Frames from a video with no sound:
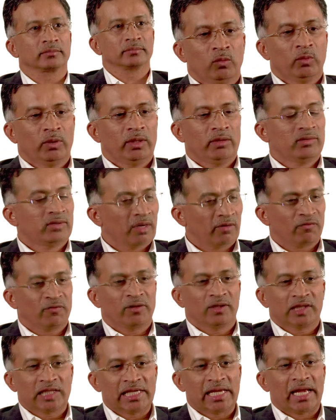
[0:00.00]
We
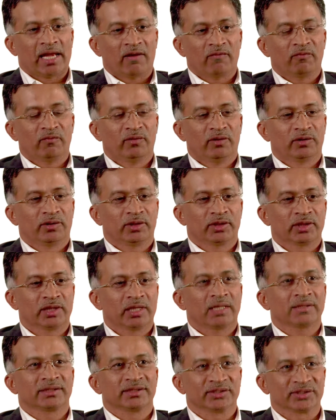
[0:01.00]
definitely have learned
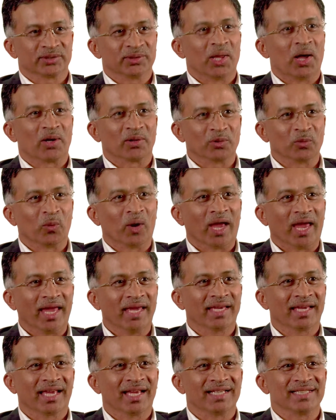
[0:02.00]
lessons along the
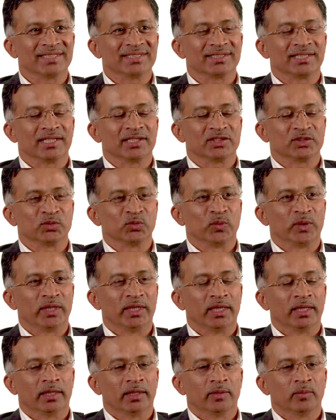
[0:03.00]
way as, as
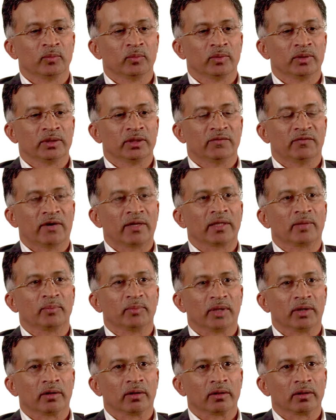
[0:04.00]
we um,
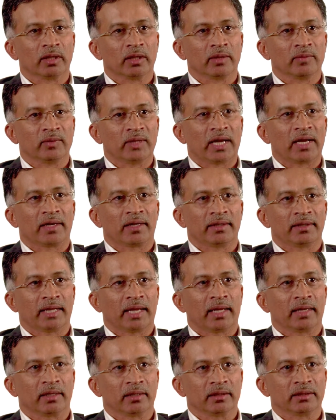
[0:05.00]
developed our uh, data and
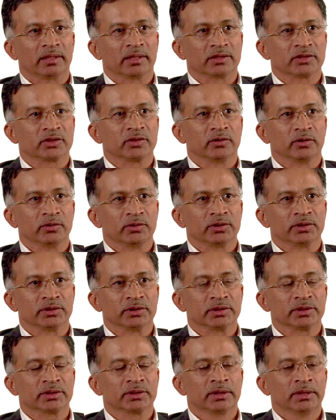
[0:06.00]
analytics
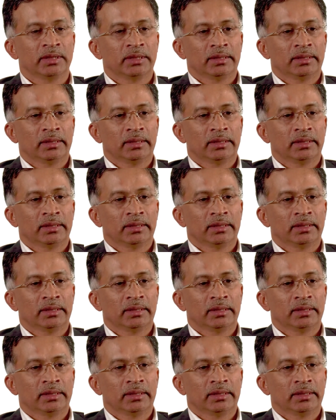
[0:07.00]
solutions.